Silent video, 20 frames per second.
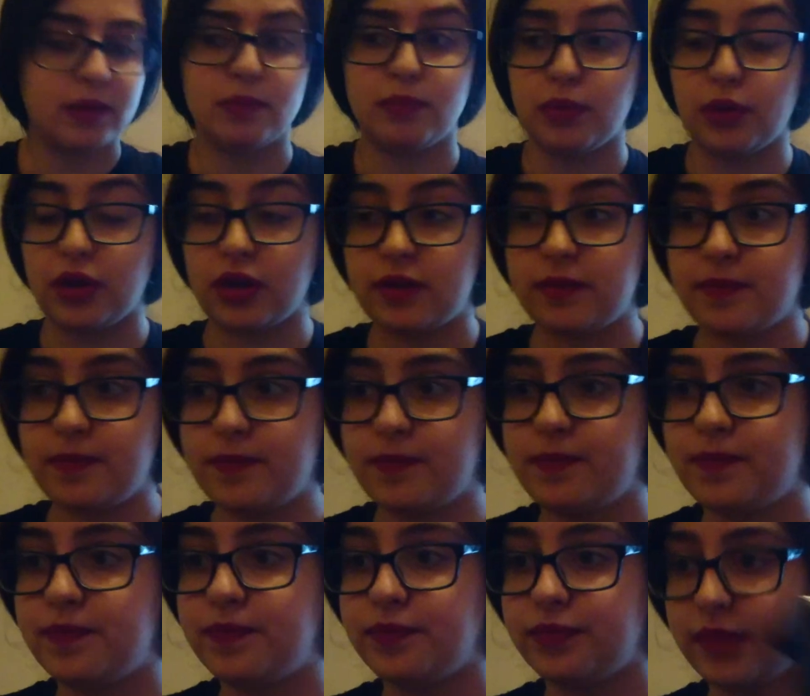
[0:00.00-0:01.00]
But
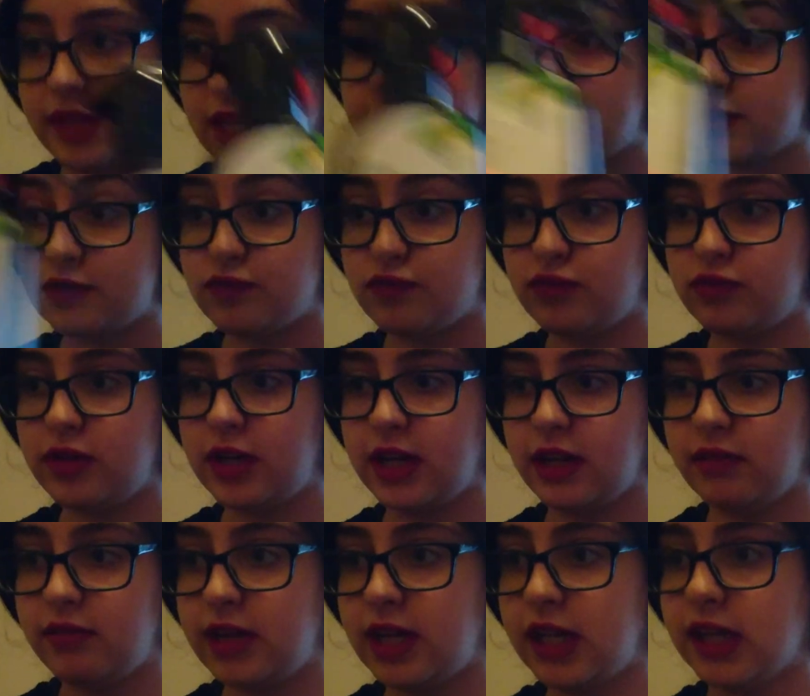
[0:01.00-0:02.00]
it's
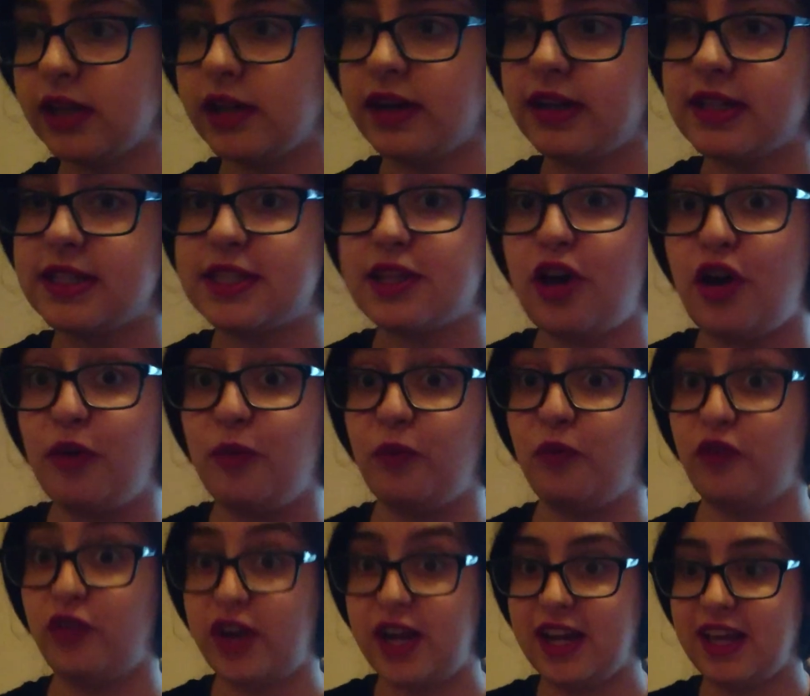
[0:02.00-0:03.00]
really, really nice.
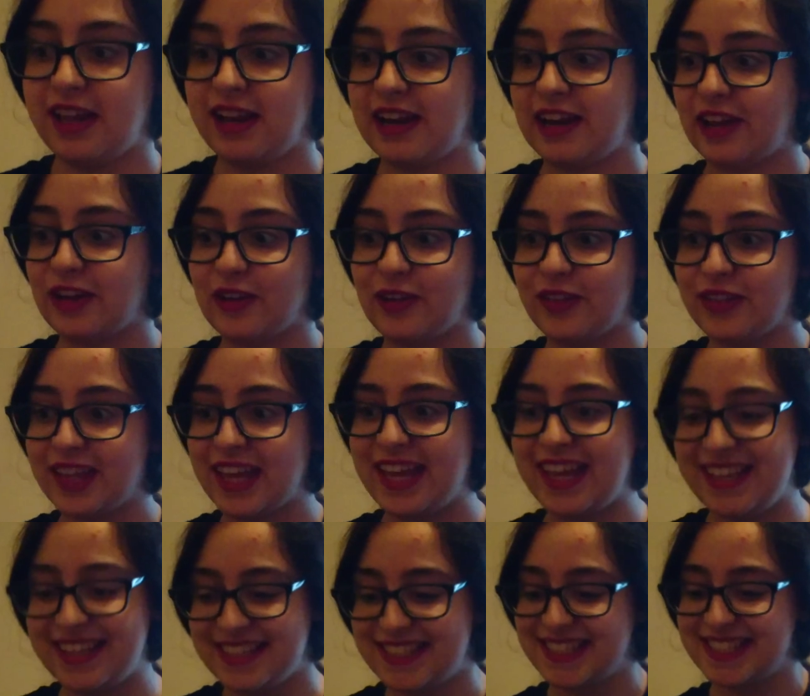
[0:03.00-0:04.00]
I'm really glad I got
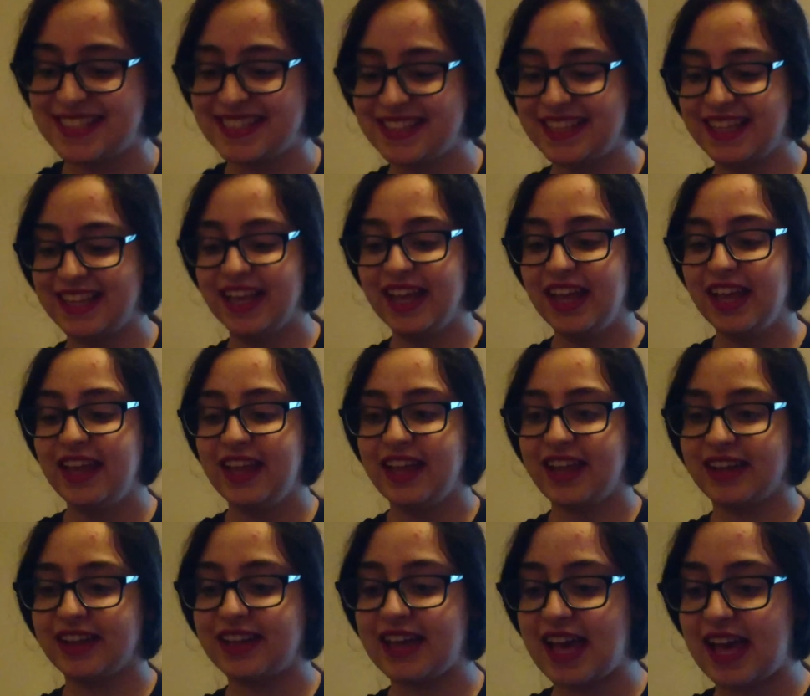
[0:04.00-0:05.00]
these.
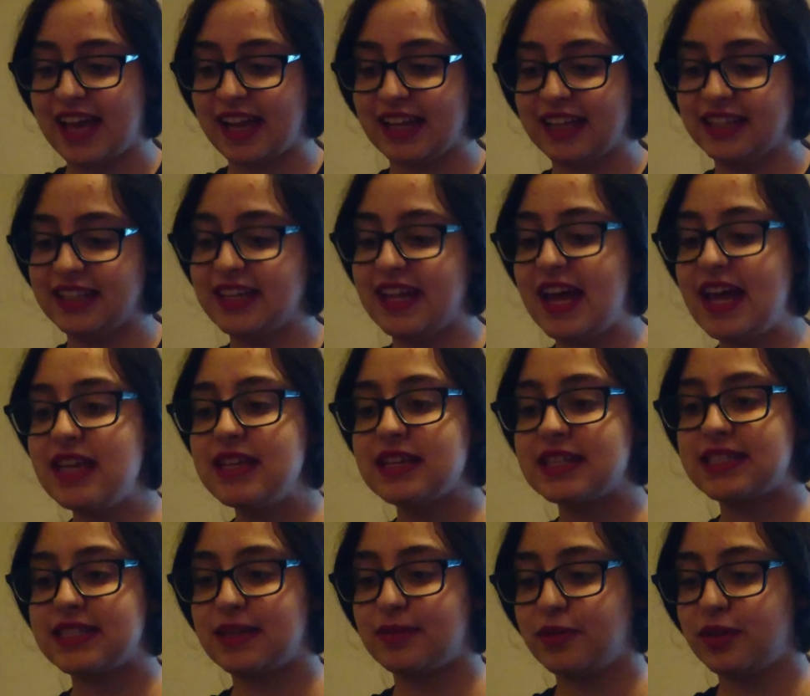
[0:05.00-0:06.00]
okay,
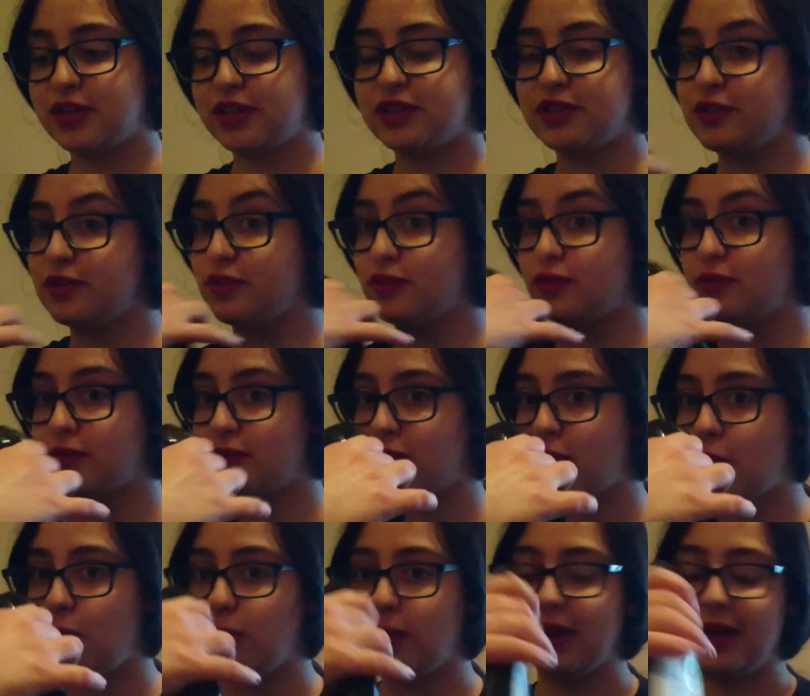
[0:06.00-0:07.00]
next I'm going to do
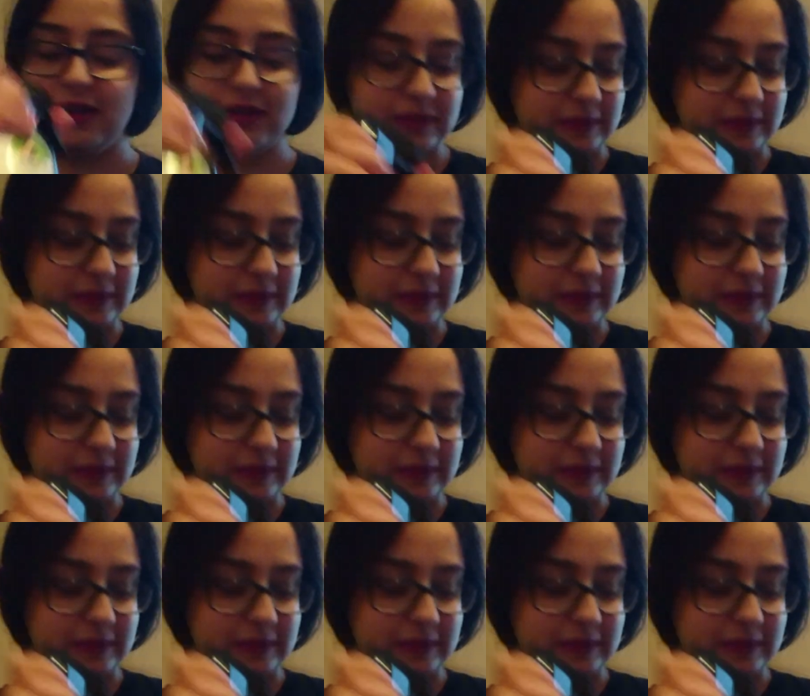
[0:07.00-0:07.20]
Roller.